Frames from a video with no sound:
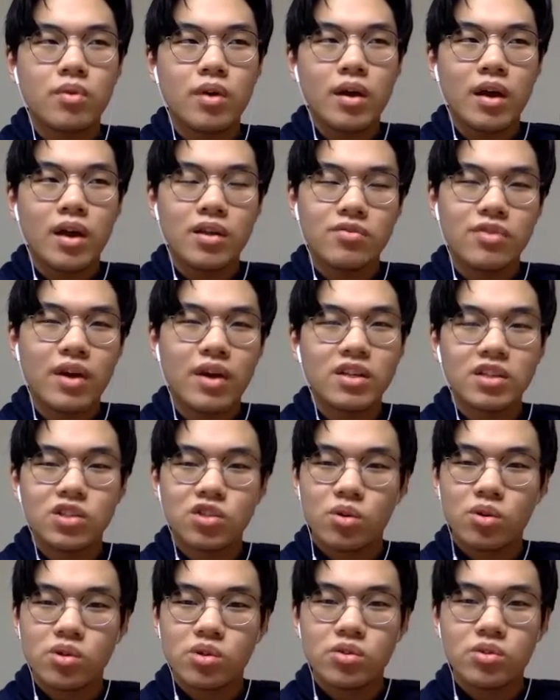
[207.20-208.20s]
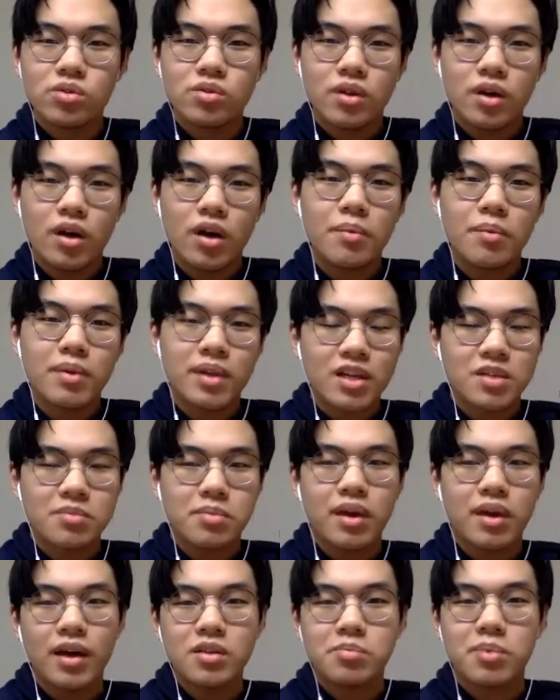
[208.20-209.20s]
is very social in
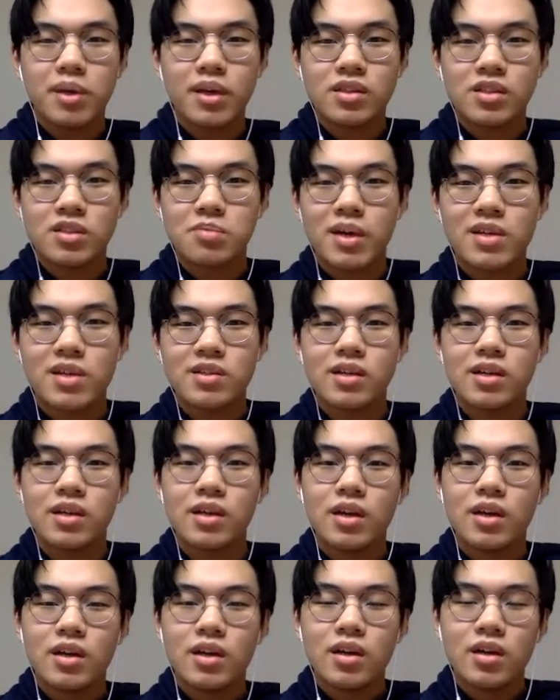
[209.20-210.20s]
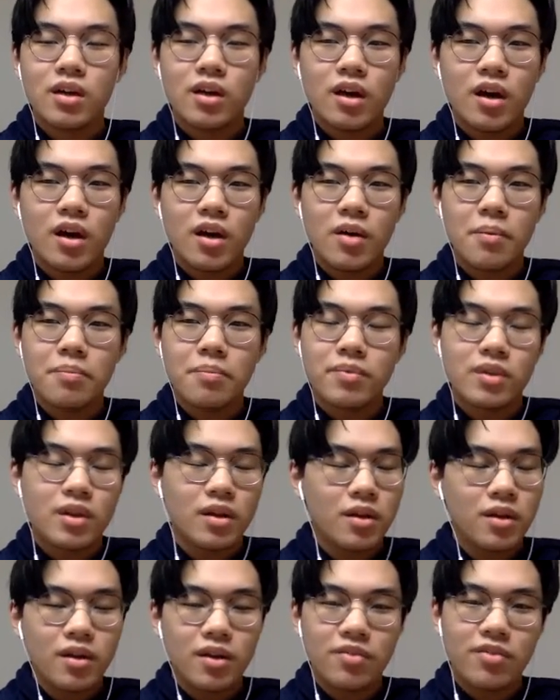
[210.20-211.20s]
aspect, especially
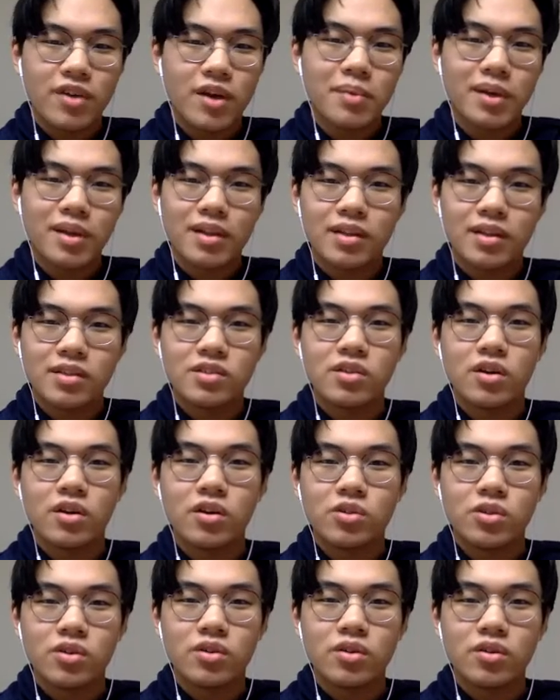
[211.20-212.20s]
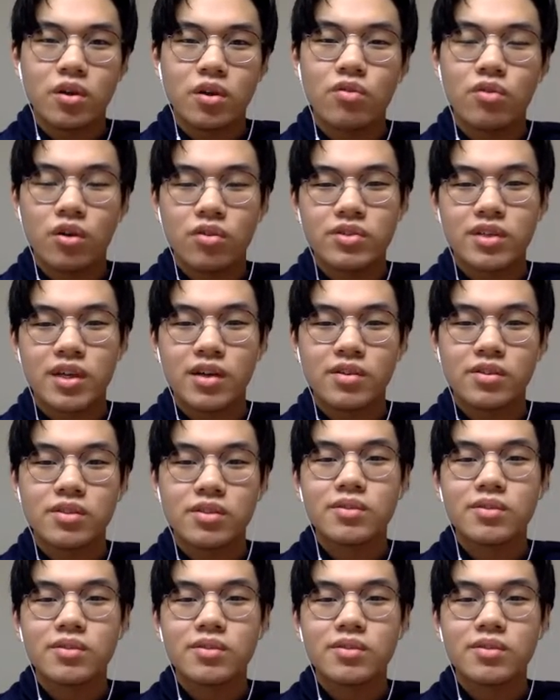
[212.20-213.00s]
a firm like Lazard or Rothschild.